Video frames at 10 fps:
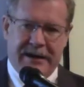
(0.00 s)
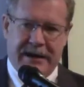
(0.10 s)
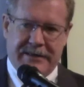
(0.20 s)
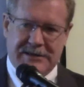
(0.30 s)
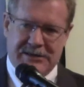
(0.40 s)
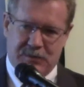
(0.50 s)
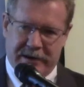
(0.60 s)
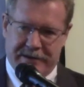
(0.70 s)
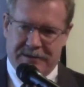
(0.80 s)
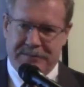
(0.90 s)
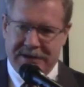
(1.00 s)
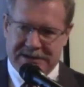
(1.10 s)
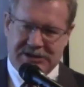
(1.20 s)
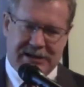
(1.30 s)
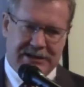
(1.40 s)
And this is one of the
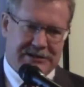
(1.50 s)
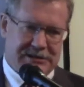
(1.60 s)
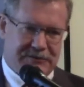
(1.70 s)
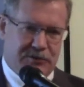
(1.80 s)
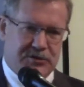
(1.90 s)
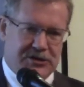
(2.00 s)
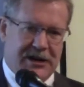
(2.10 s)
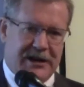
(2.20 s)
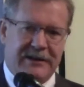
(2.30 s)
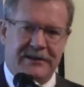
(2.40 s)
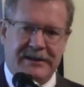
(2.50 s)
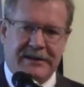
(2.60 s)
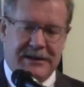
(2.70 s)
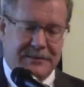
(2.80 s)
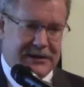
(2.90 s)
biggest challenges for China
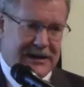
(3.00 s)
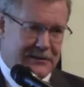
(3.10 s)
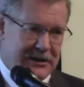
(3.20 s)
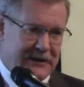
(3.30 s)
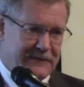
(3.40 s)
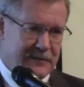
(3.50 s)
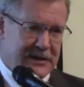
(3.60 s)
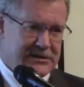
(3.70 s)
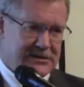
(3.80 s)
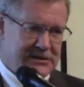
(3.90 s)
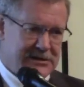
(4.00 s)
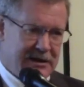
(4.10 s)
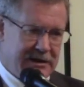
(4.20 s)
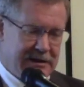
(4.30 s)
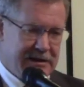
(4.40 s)
in becoming an information
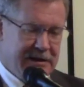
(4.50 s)
society.